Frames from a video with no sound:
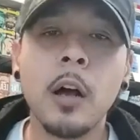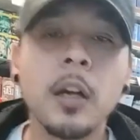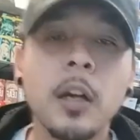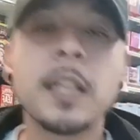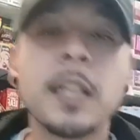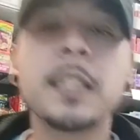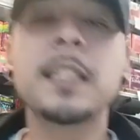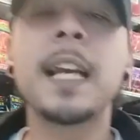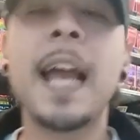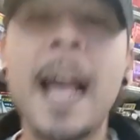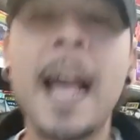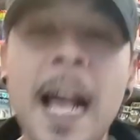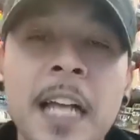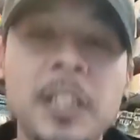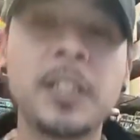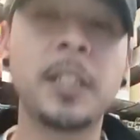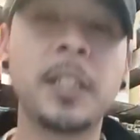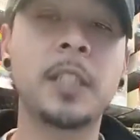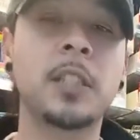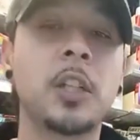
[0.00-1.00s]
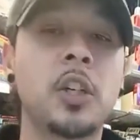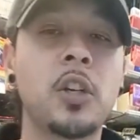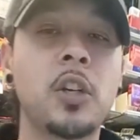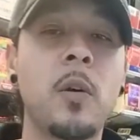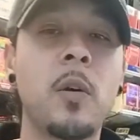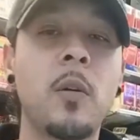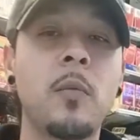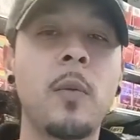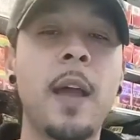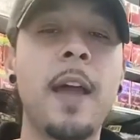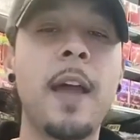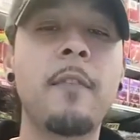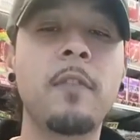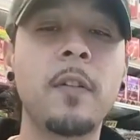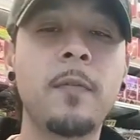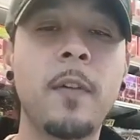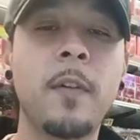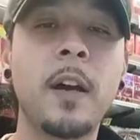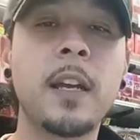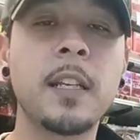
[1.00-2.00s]
because your ass cheeks are showing with every
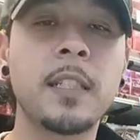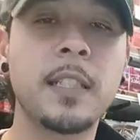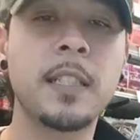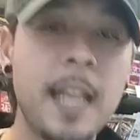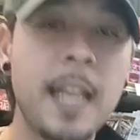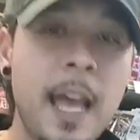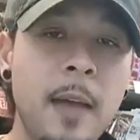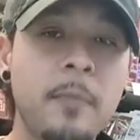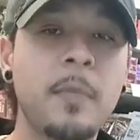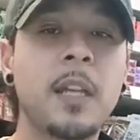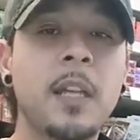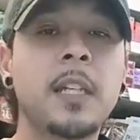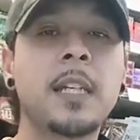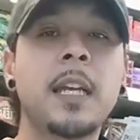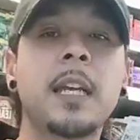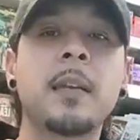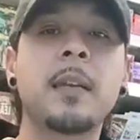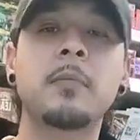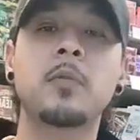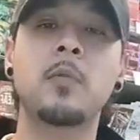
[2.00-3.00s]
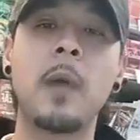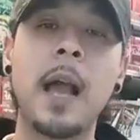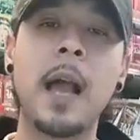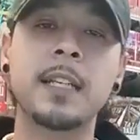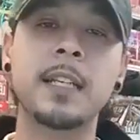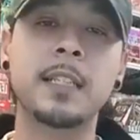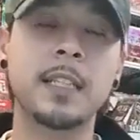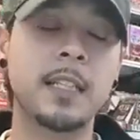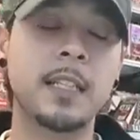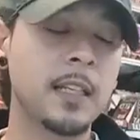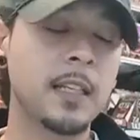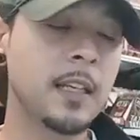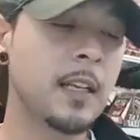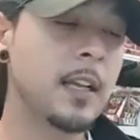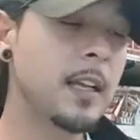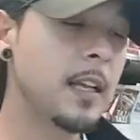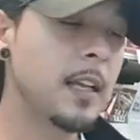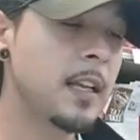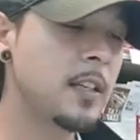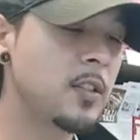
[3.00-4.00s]
fucking step. That shit keeps rising.
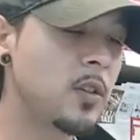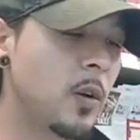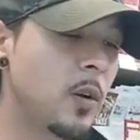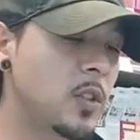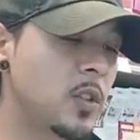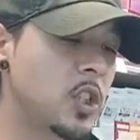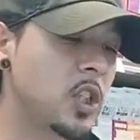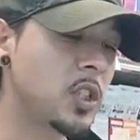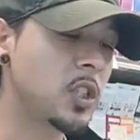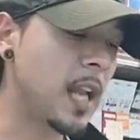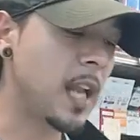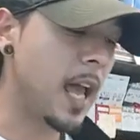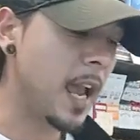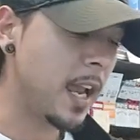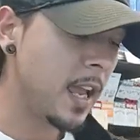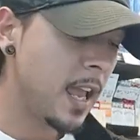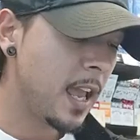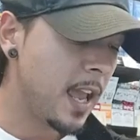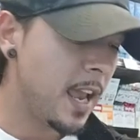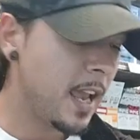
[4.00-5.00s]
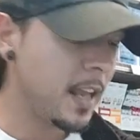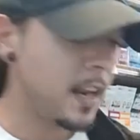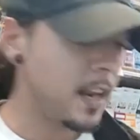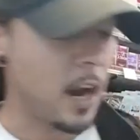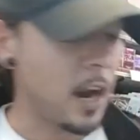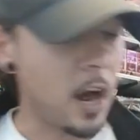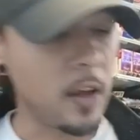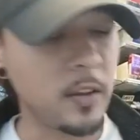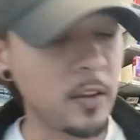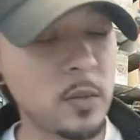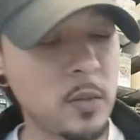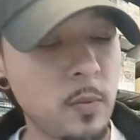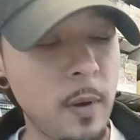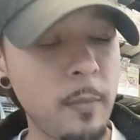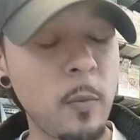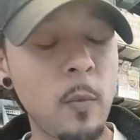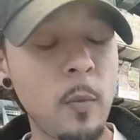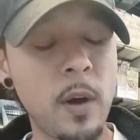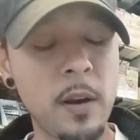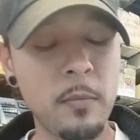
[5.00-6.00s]
So it's just like, and then all these
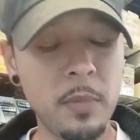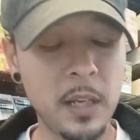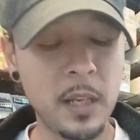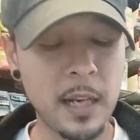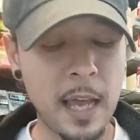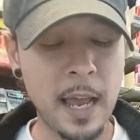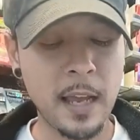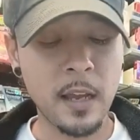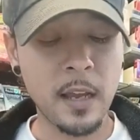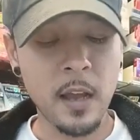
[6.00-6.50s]
women want to be like,